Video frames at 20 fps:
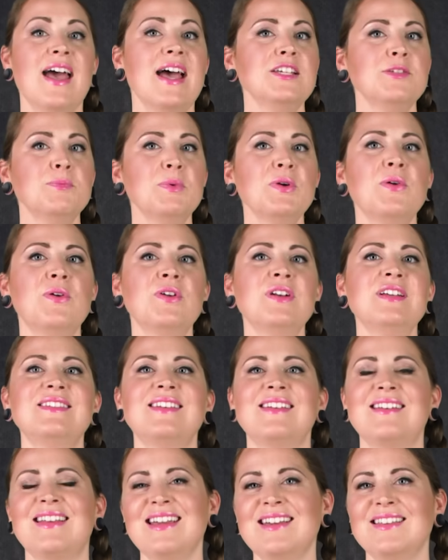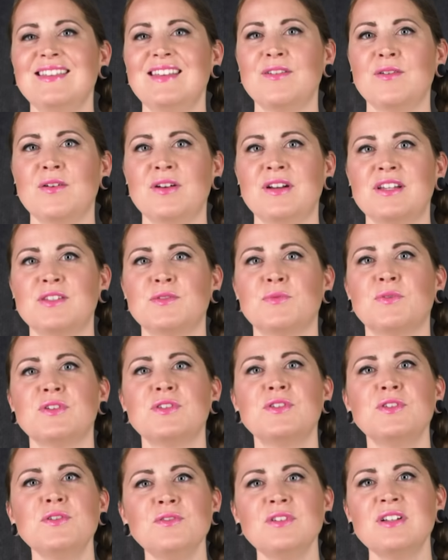Hesperornis and Ichthyornis were
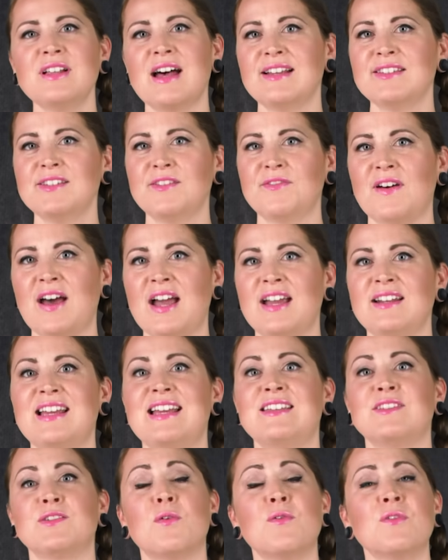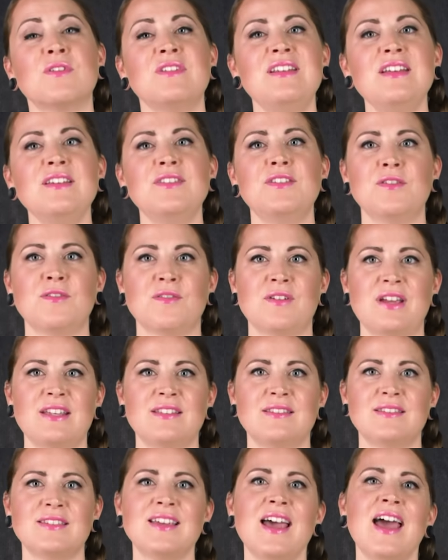soon classified as
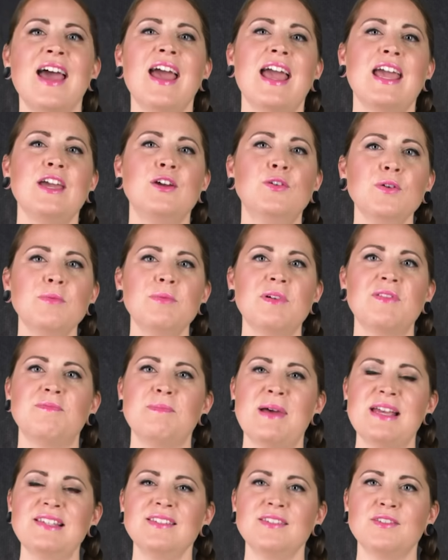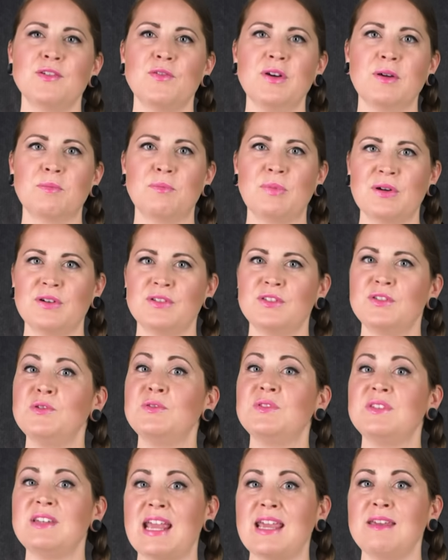Ornithurines, a group of Mesozoic birds
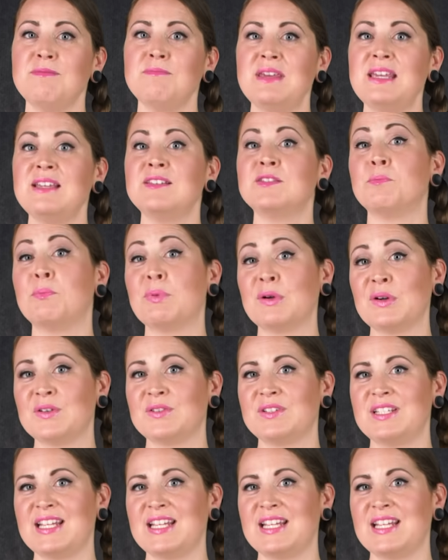whose name means bird